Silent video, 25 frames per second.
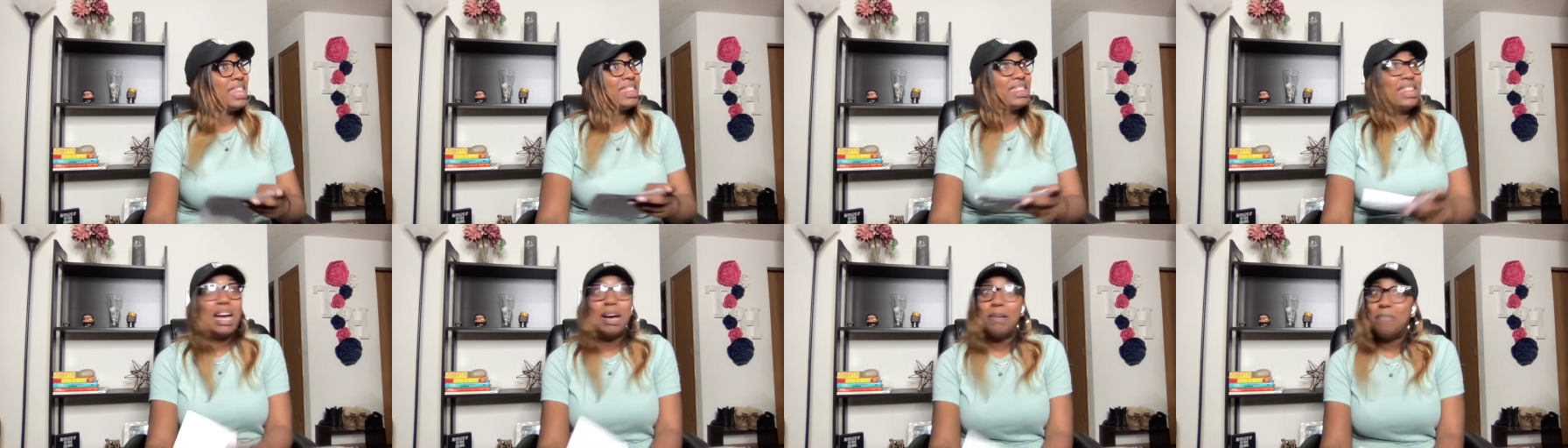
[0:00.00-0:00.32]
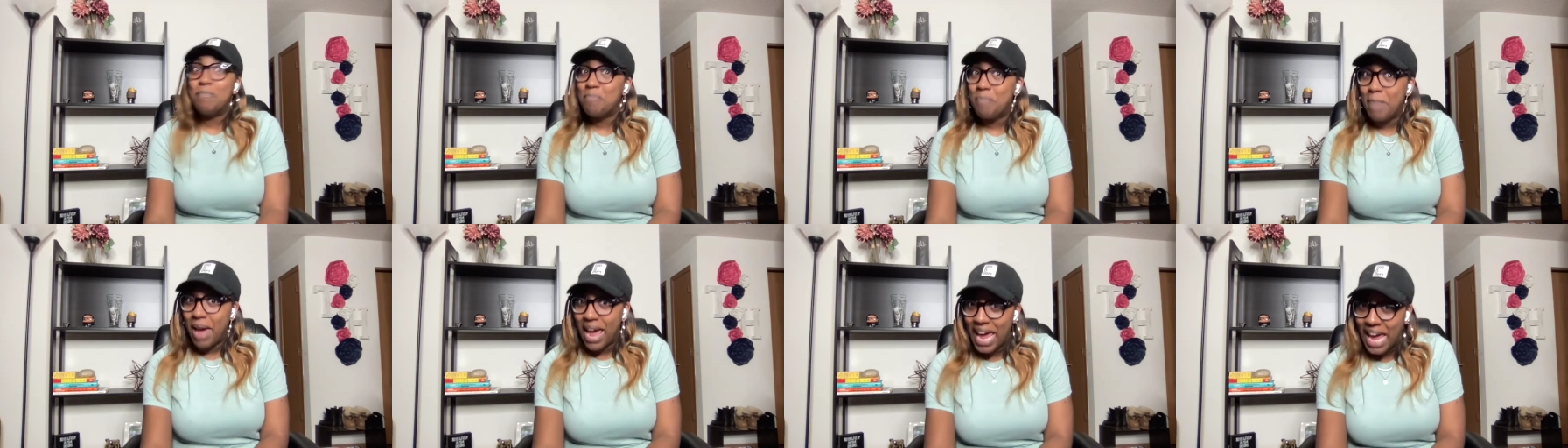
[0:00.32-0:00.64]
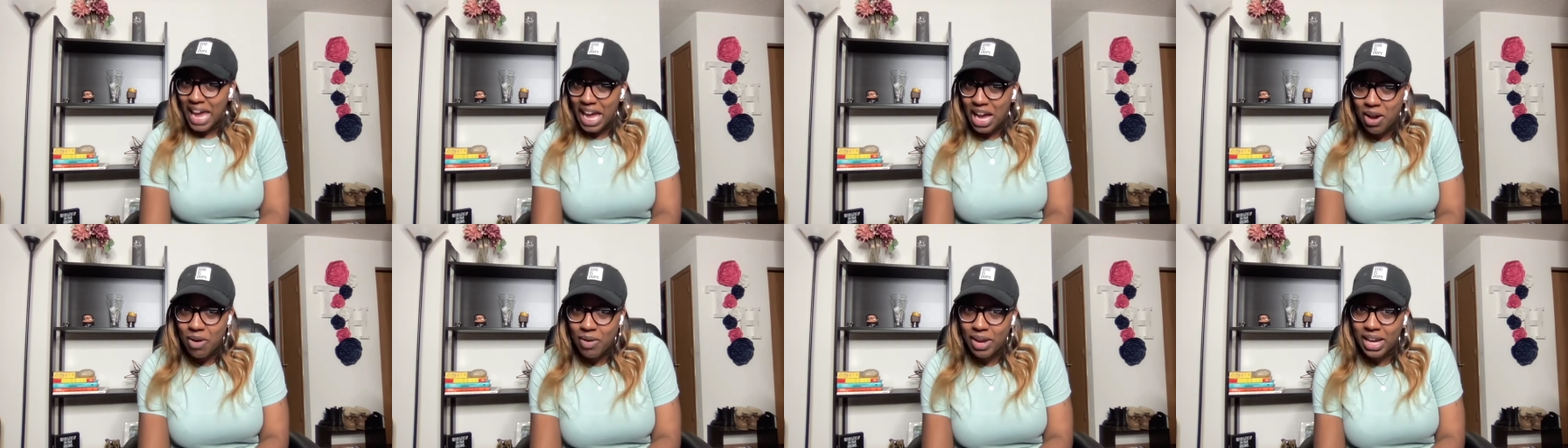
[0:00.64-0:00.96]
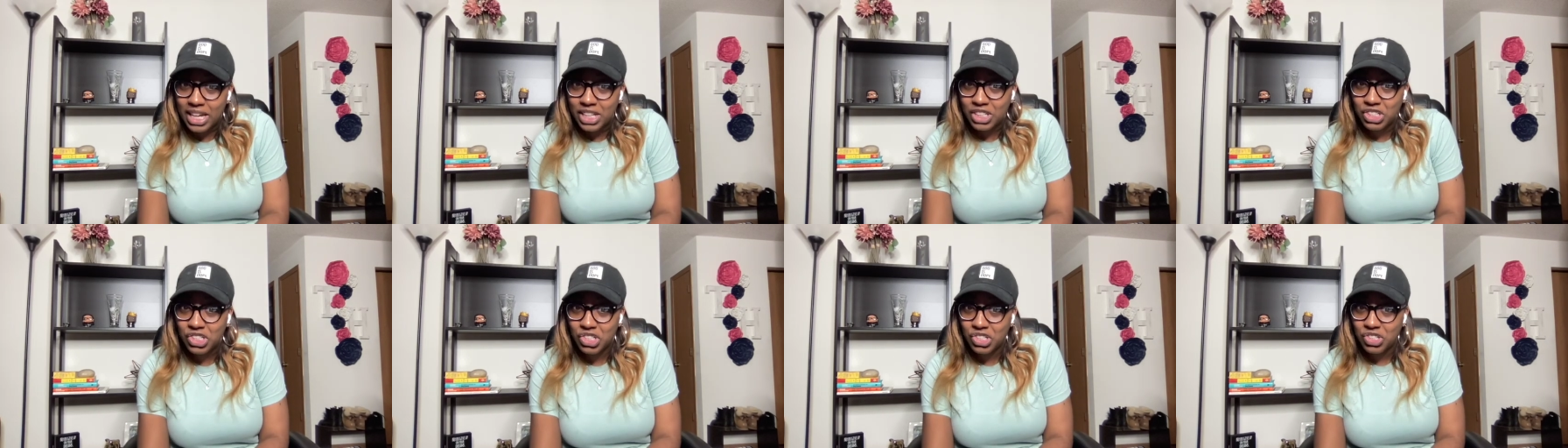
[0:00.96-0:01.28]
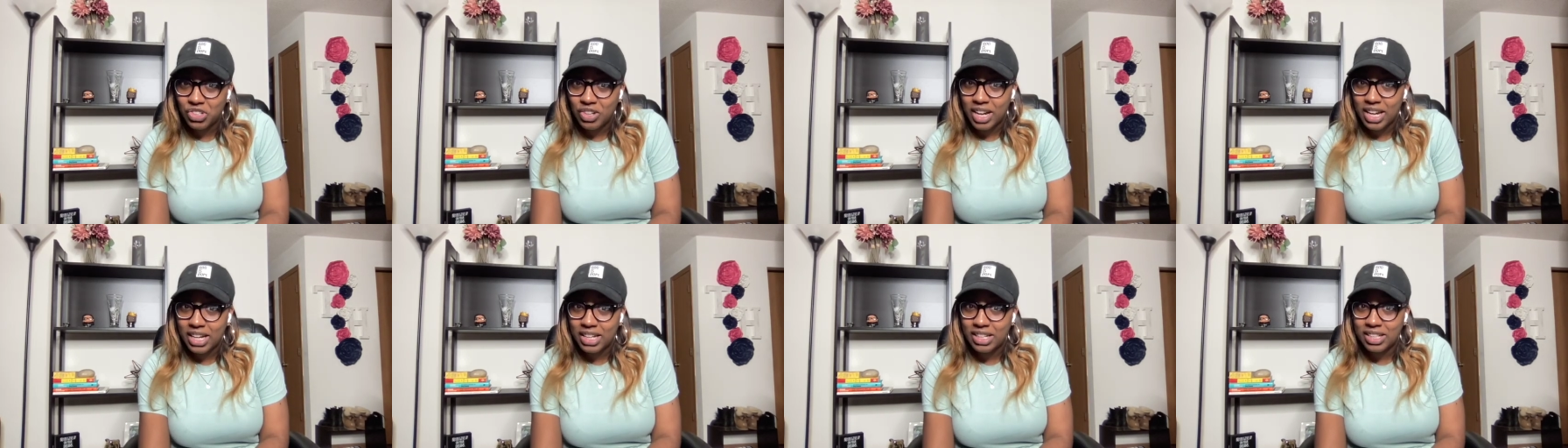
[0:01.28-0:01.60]
the male
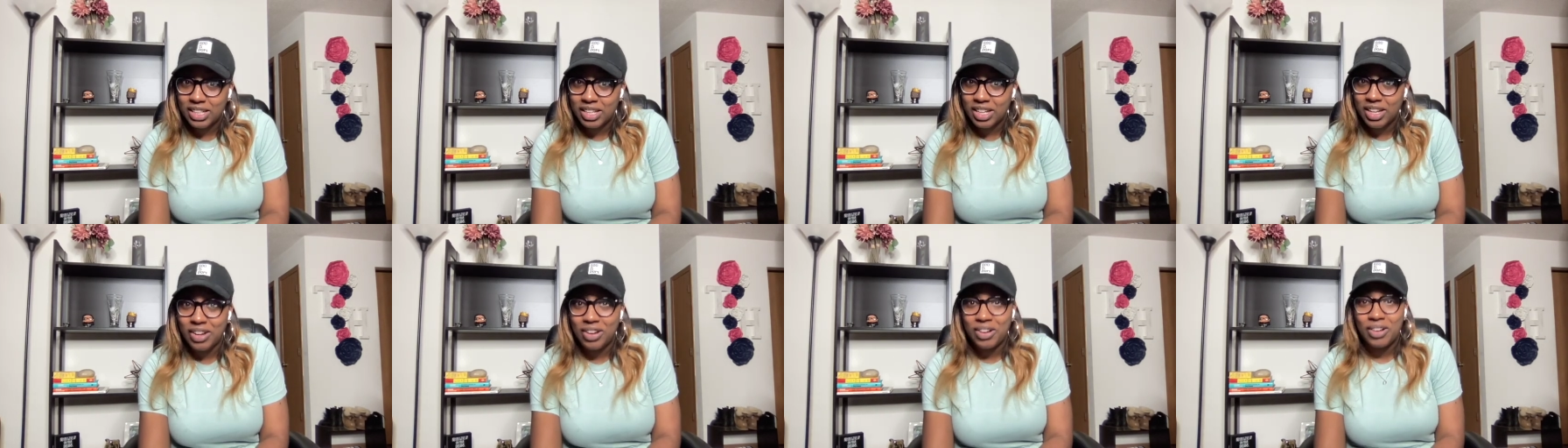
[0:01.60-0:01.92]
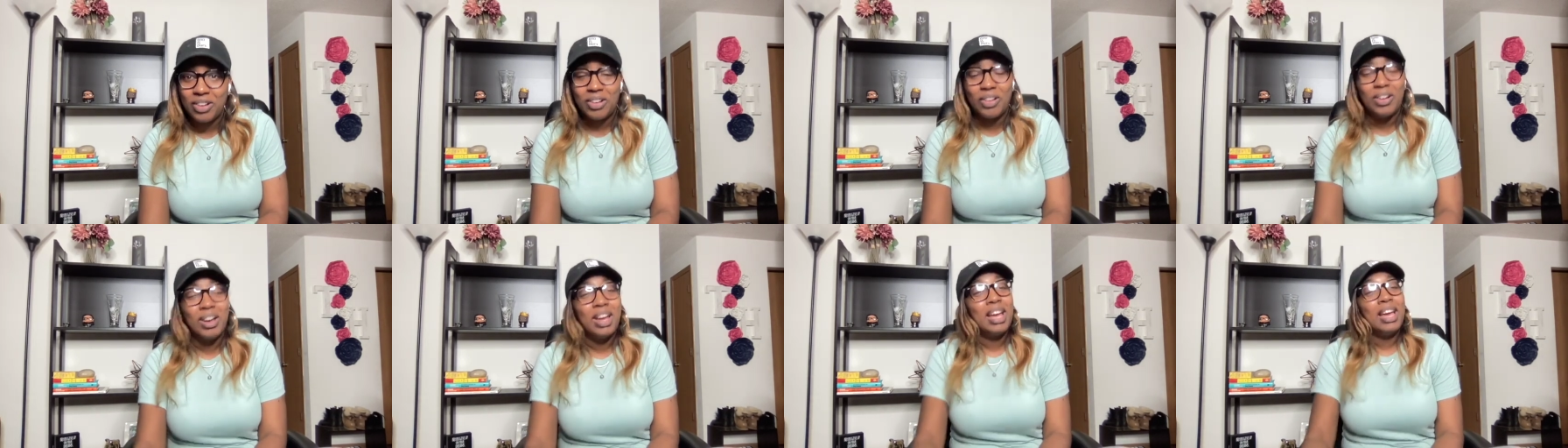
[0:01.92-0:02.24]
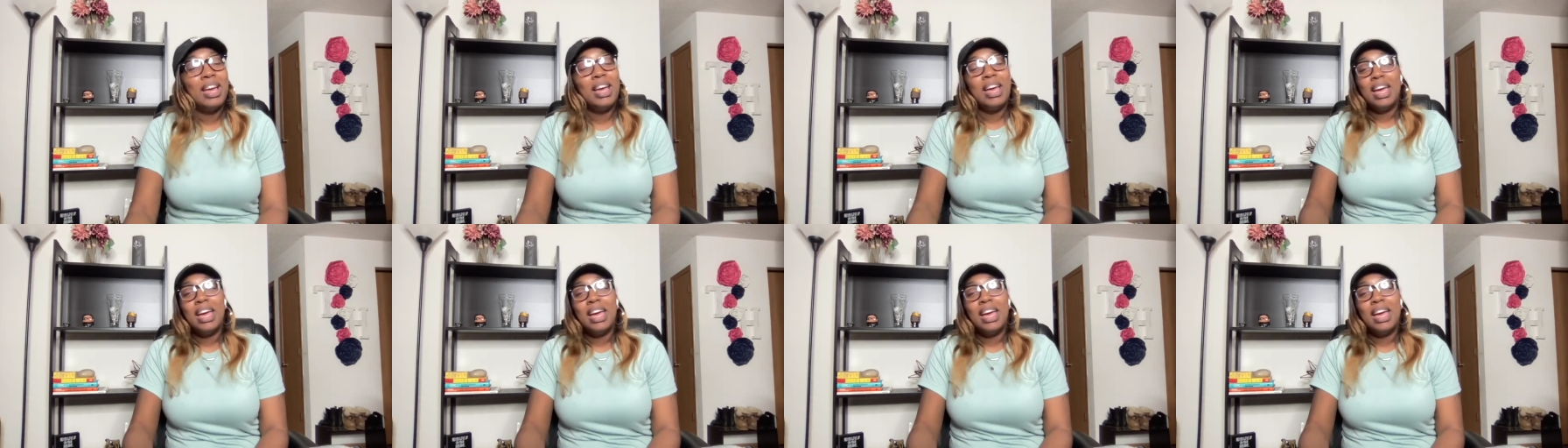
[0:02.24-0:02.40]
instructor.